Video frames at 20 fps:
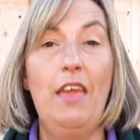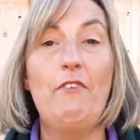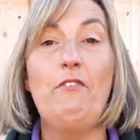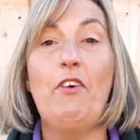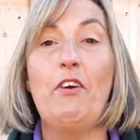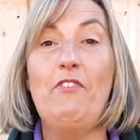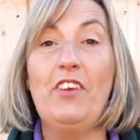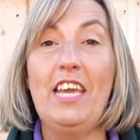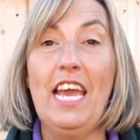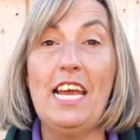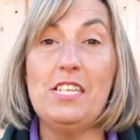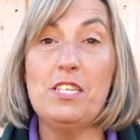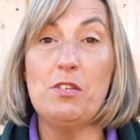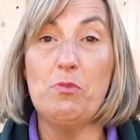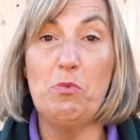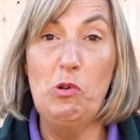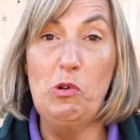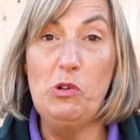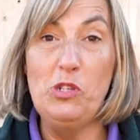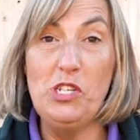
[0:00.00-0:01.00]
If I forget to
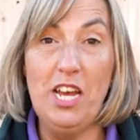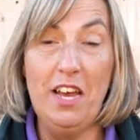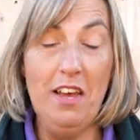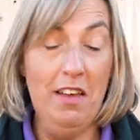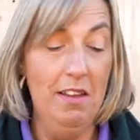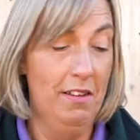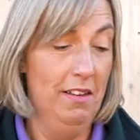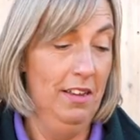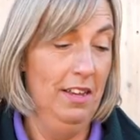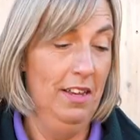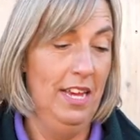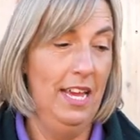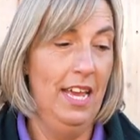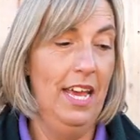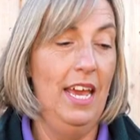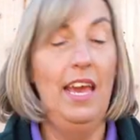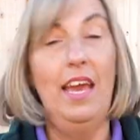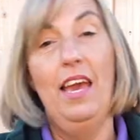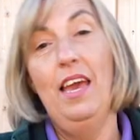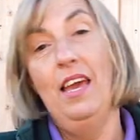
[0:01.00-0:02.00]
water,
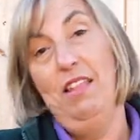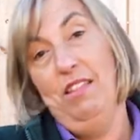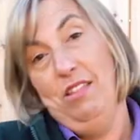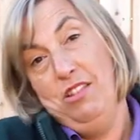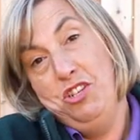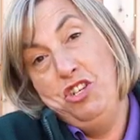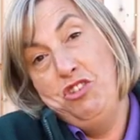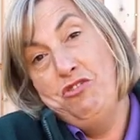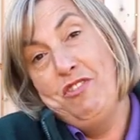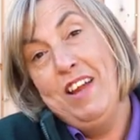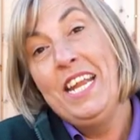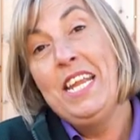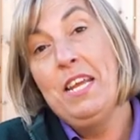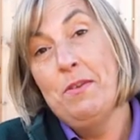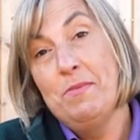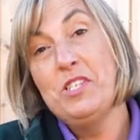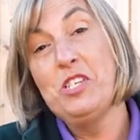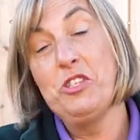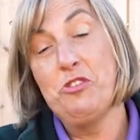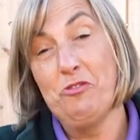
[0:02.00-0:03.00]
the
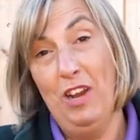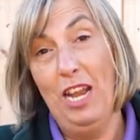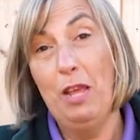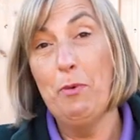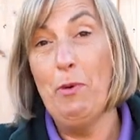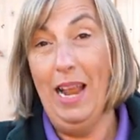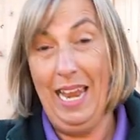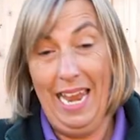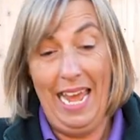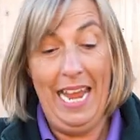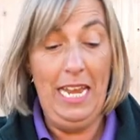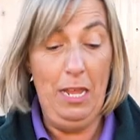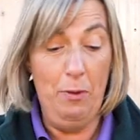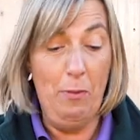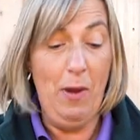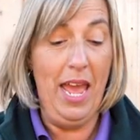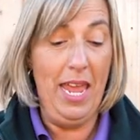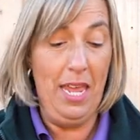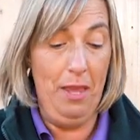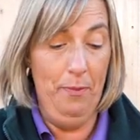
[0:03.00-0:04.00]
geranium does really well
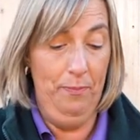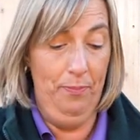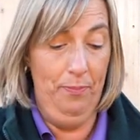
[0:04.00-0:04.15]
anyway.